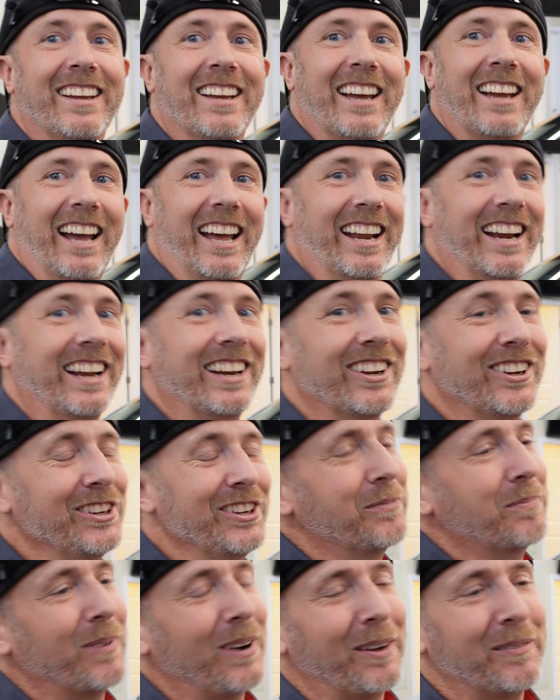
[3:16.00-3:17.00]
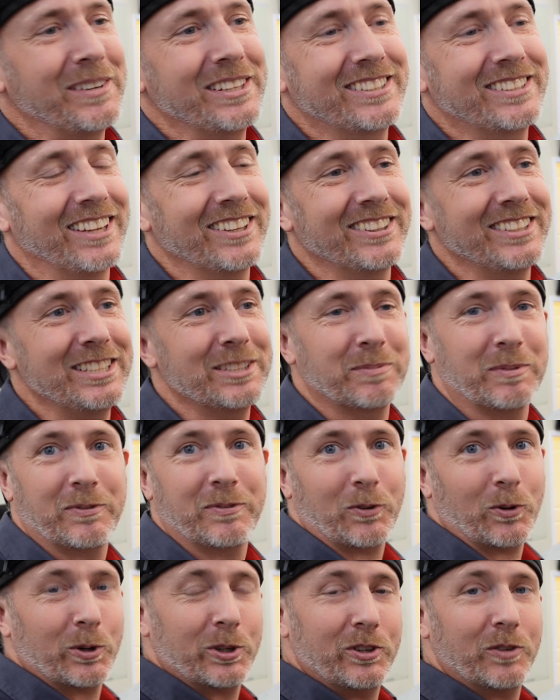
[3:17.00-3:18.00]
And I know you've probably done these
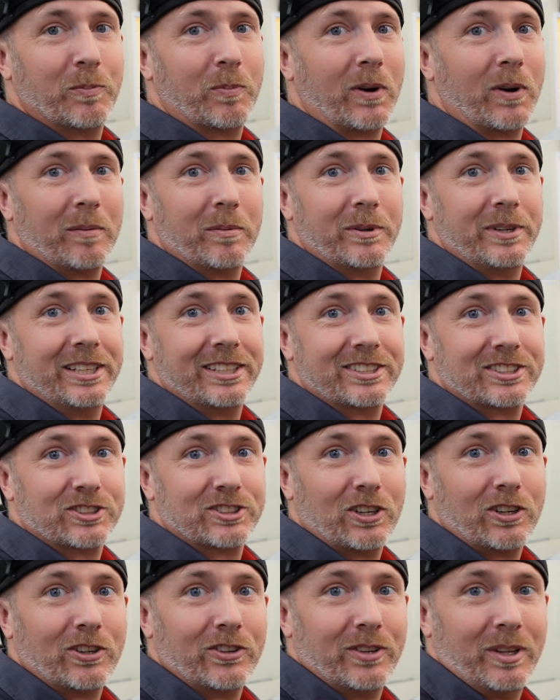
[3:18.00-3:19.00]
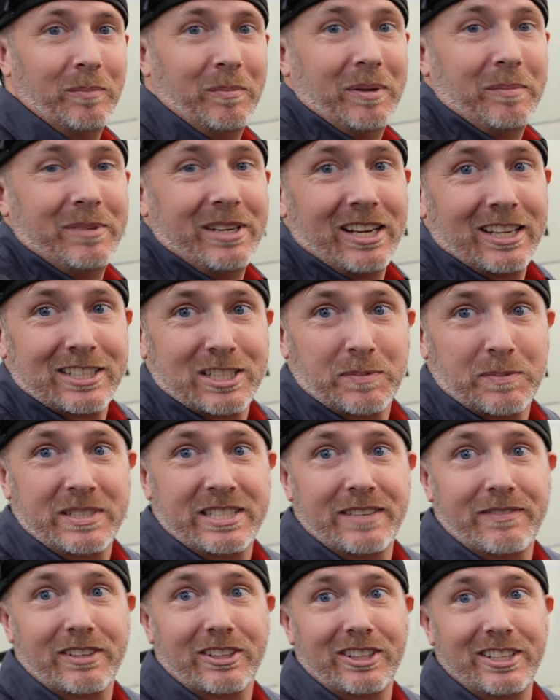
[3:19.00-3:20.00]
before. You've probably installed, and maybe not
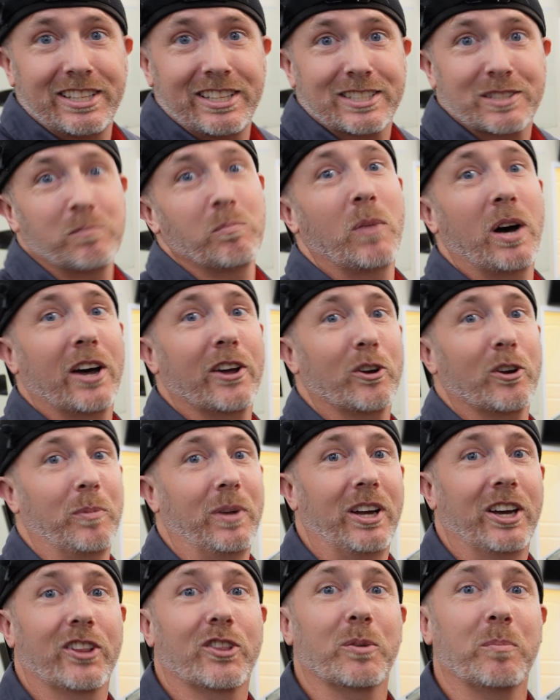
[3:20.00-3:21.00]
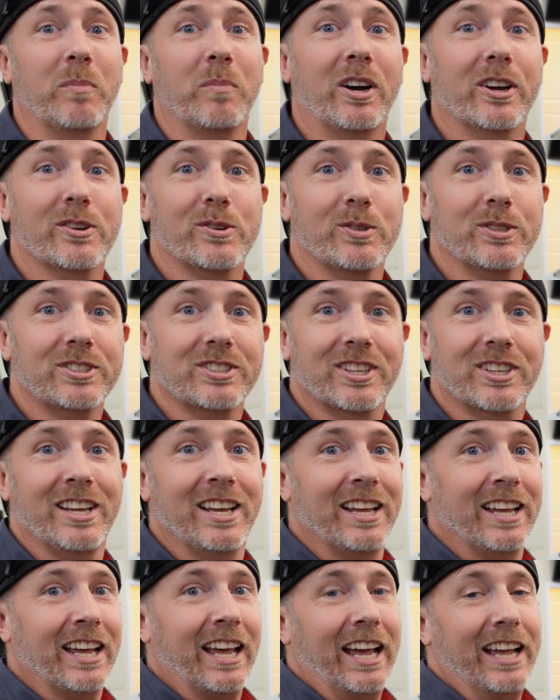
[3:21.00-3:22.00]
specifically this model, but other models,
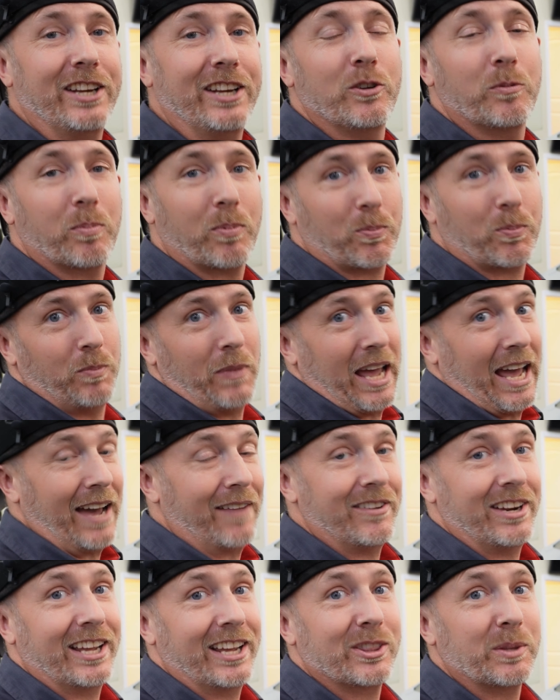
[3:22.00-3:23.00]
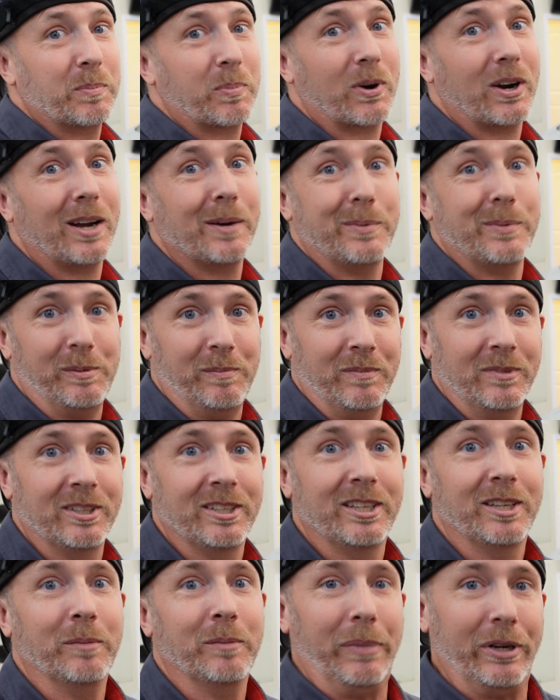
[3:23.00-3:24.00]
and you haven't had the problem.
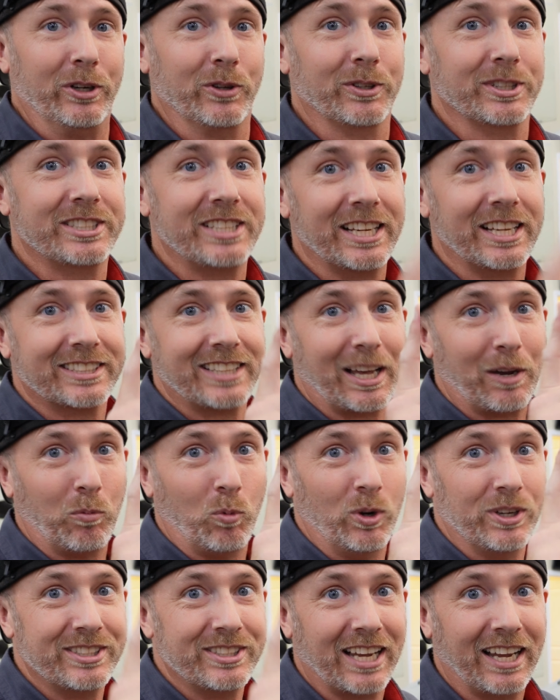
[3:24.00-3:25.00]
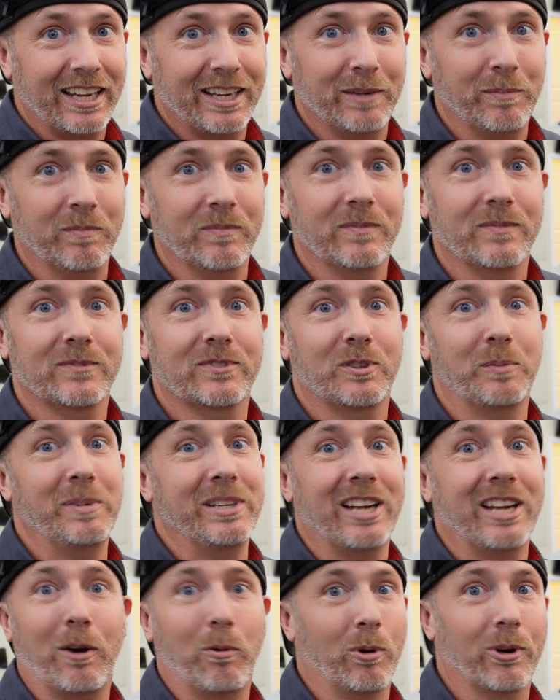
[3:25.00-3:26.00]
But it only takes that one time to be
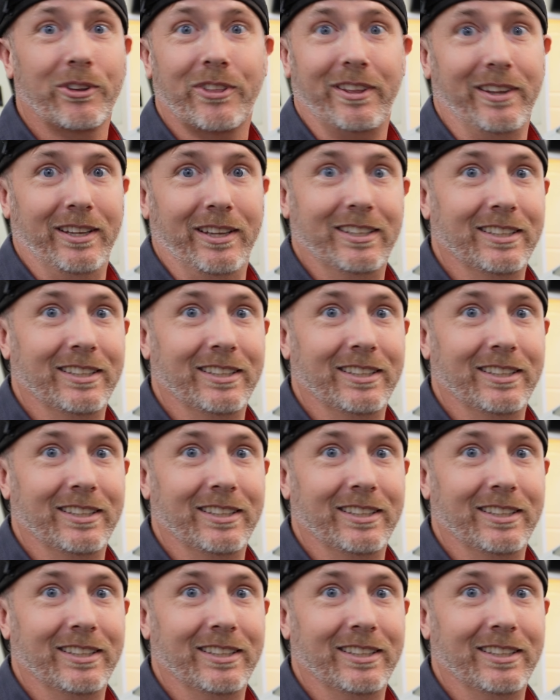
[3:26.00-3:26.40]
not worth it.